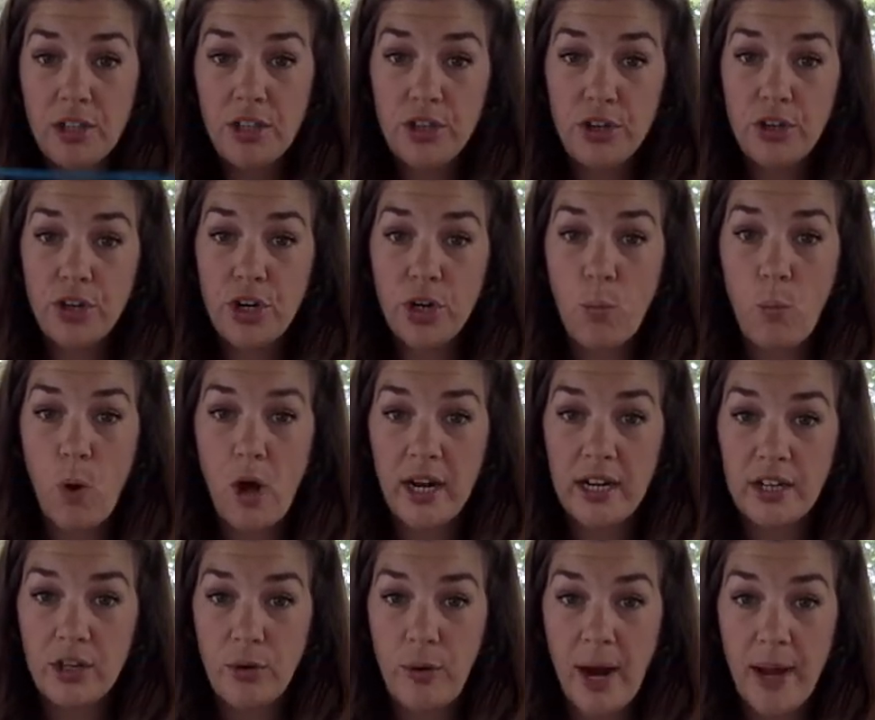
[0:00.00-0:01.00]
You're going to want
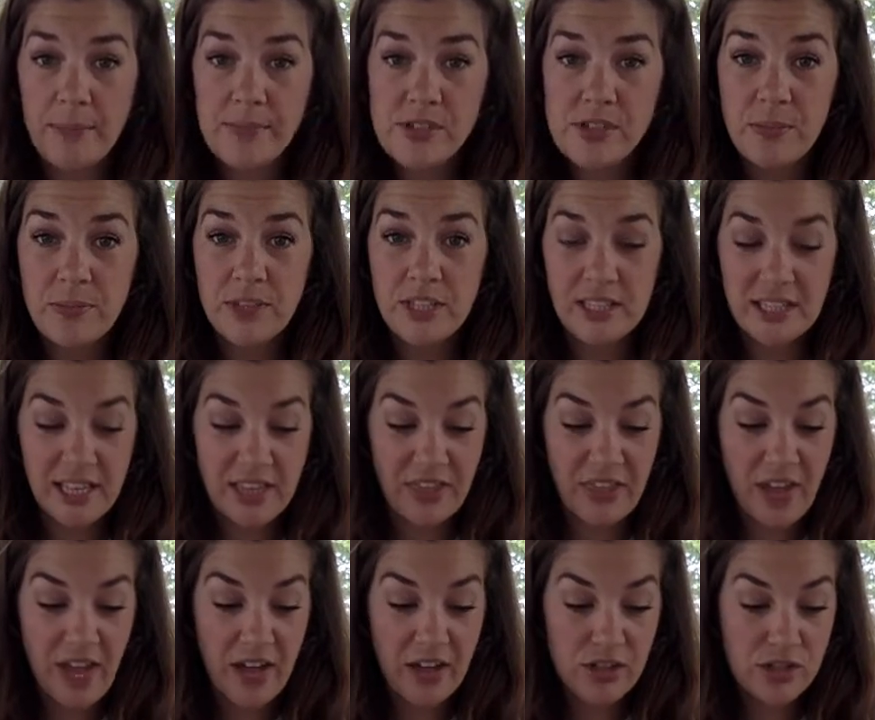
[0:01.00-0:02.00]
to grab something like
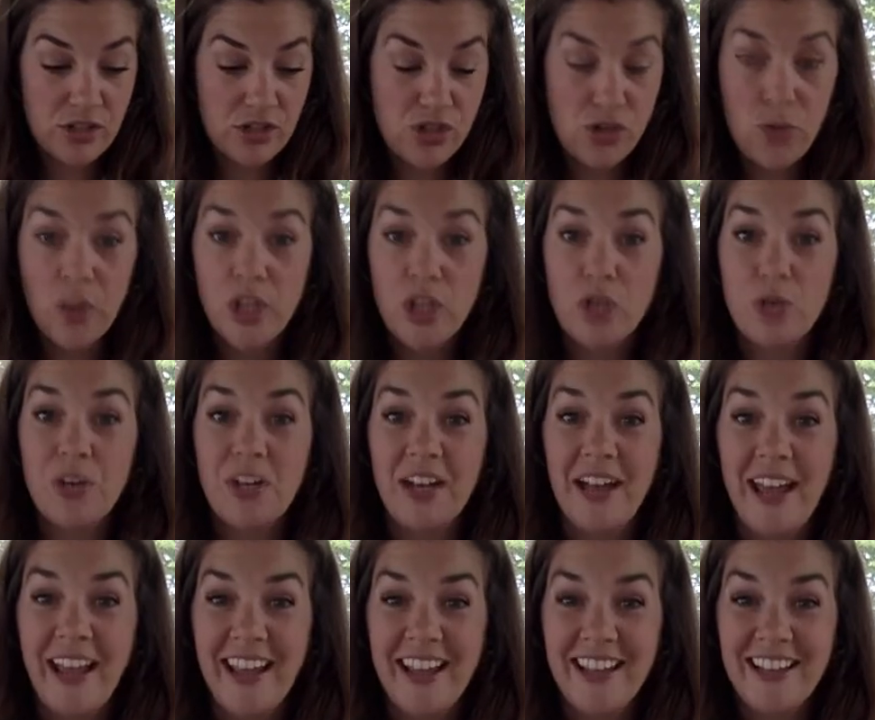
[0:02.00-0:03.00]
that so that you can
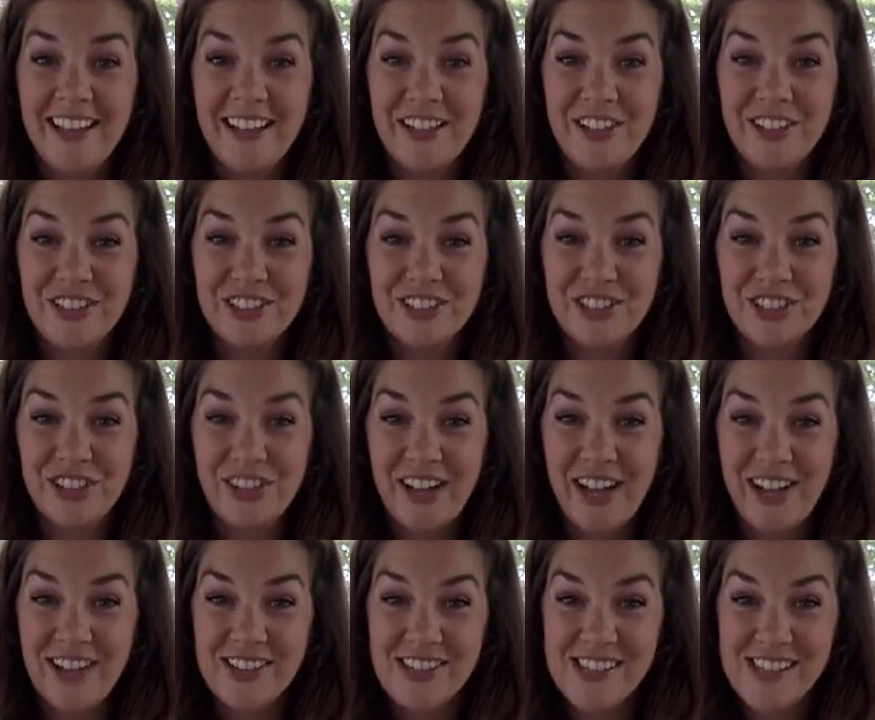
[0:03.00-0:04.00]
hang it in your tree
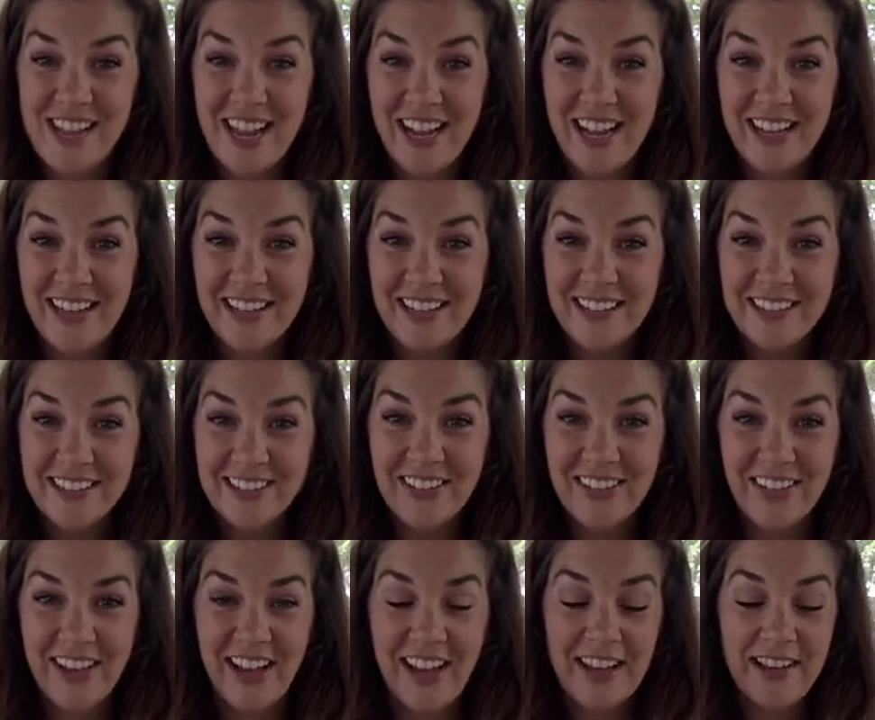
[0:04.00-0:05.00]
outside,
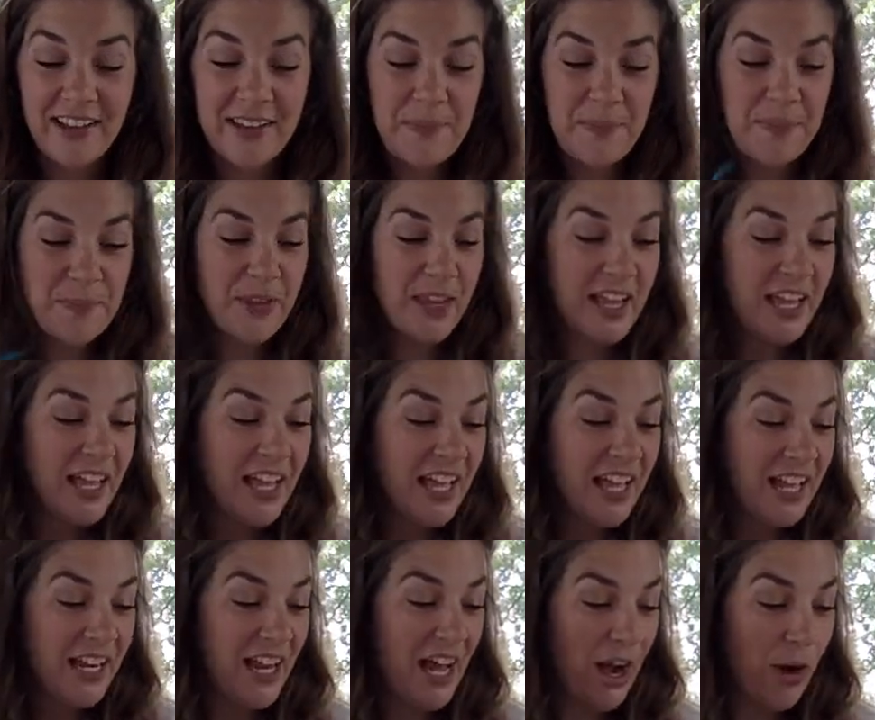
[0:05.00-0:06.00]
okay?
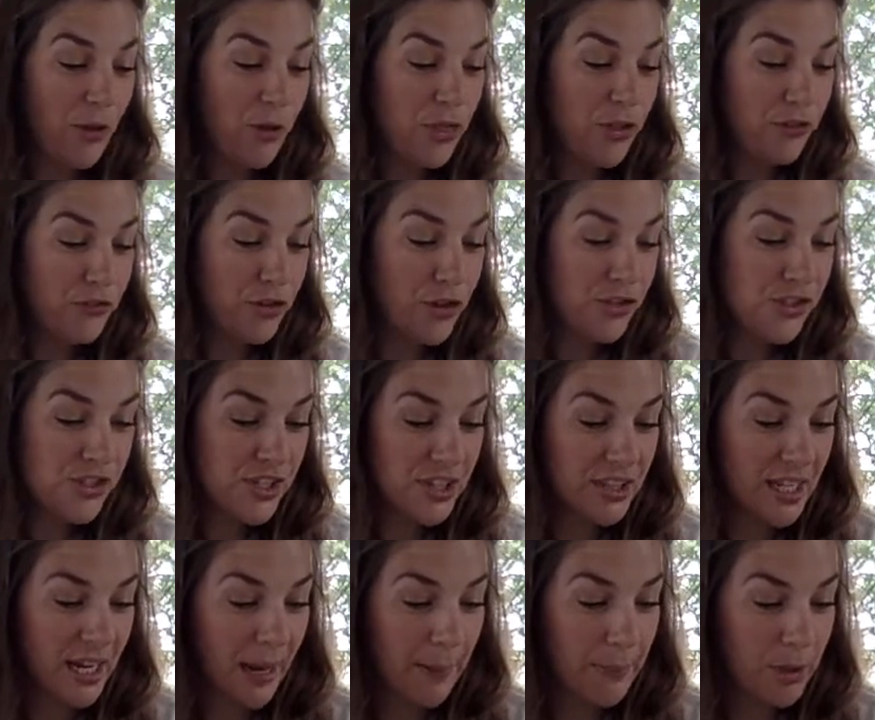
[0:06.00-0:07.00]
Now, the first thing
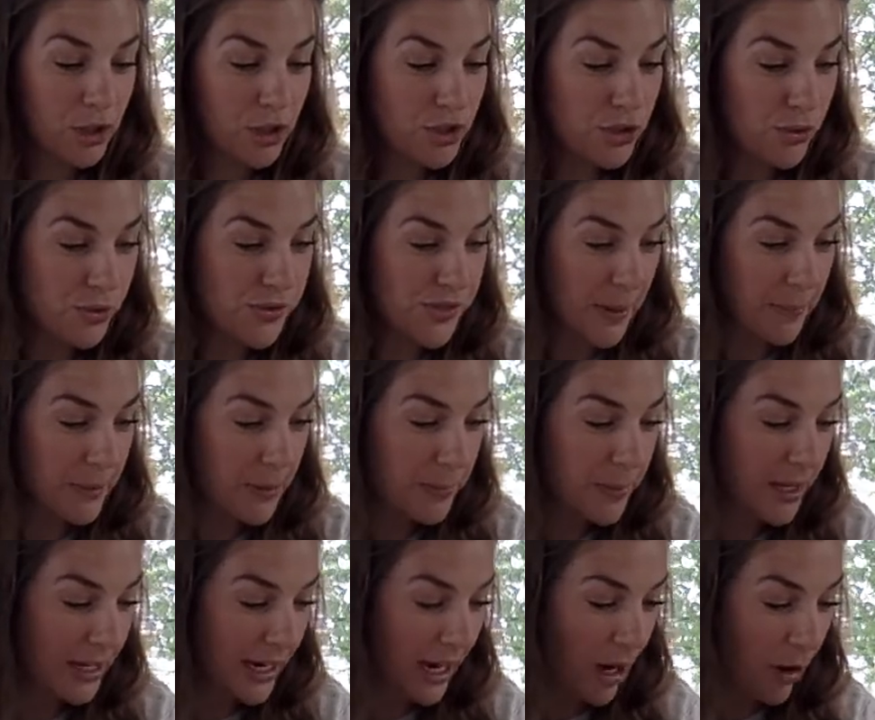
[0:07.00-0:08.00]
that I'm going to do is I'm going to
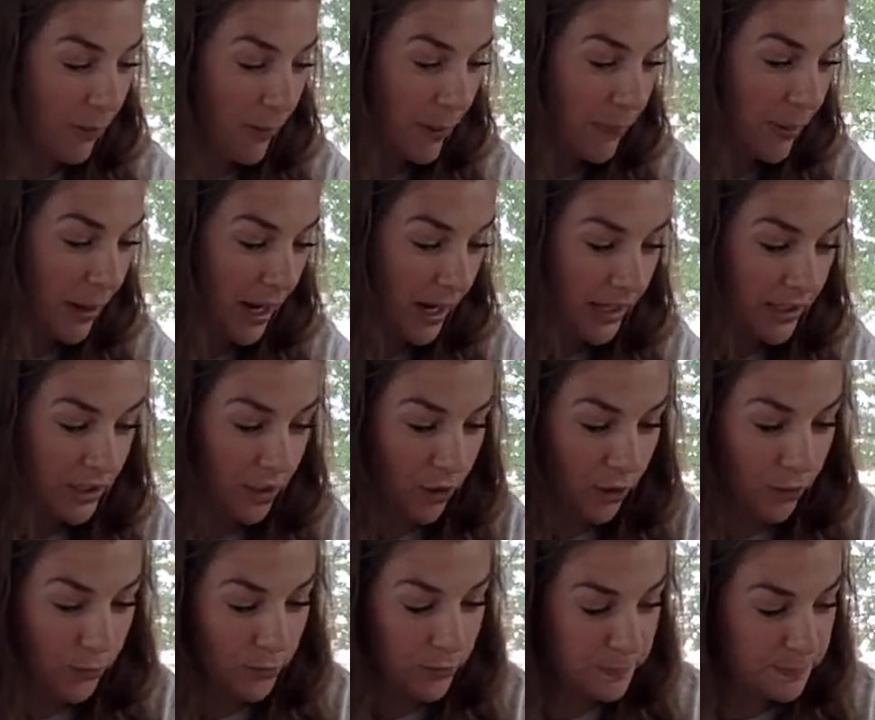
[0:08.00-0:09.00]
pick out my pine
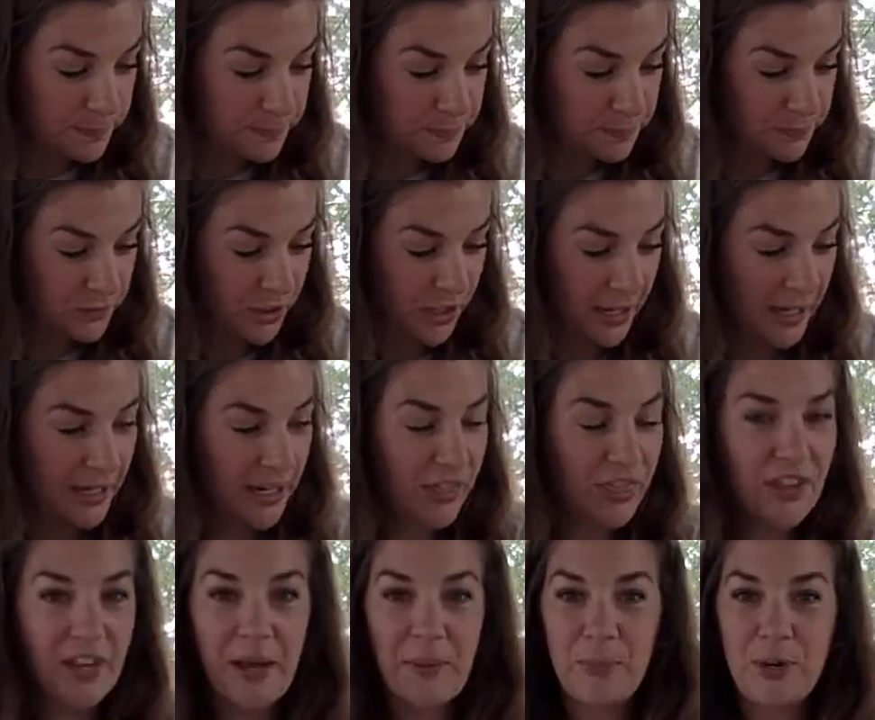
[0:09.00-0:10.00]
cone, okay, and I
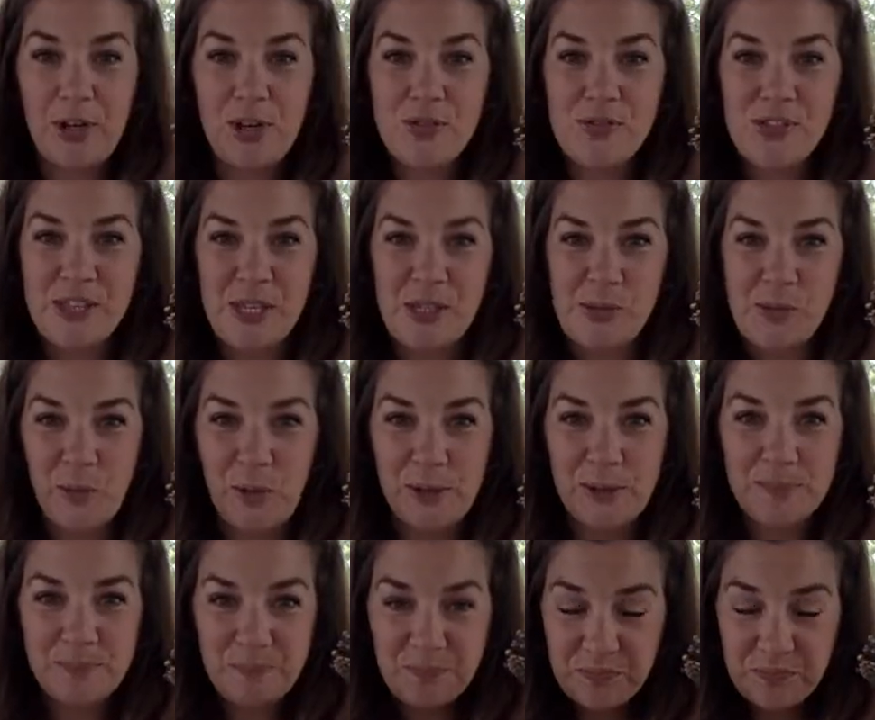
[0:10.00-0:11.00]
think I'm going to use this one.